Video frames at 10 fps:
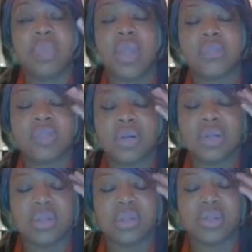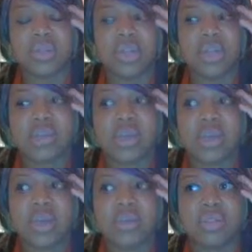and I'm starting to lose track of my
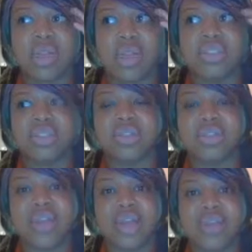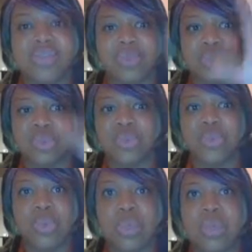thoughts, I'll just look at it
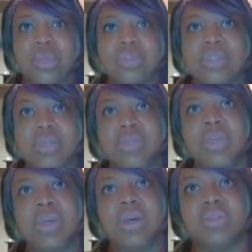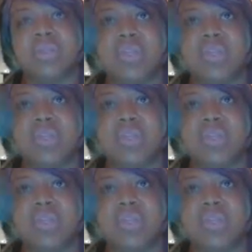through something else.